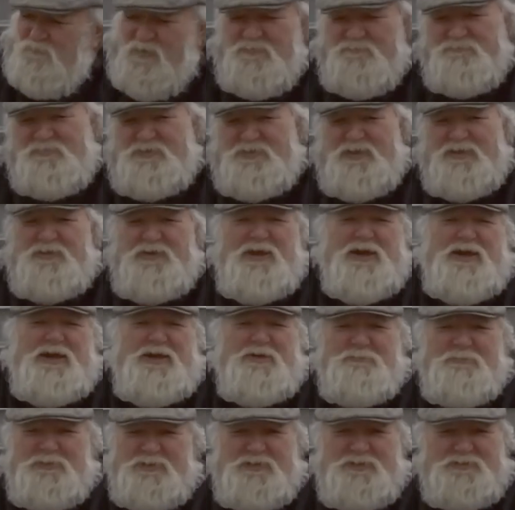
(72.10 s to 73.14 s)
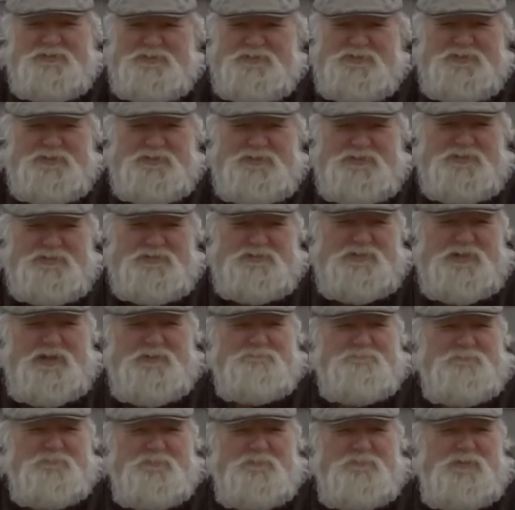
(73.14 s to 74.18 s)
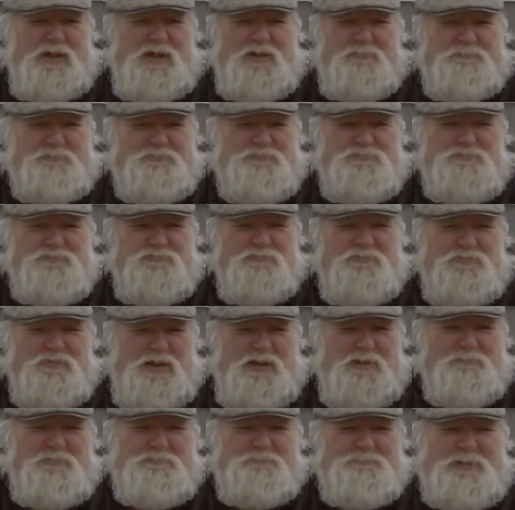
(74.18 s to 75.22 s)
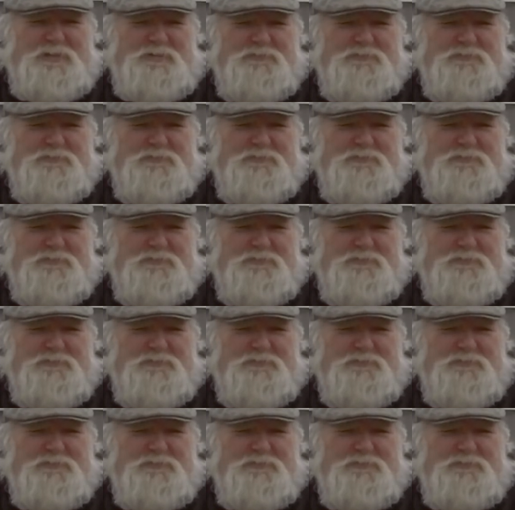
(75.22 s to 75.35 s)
driving down the highway, not for climbing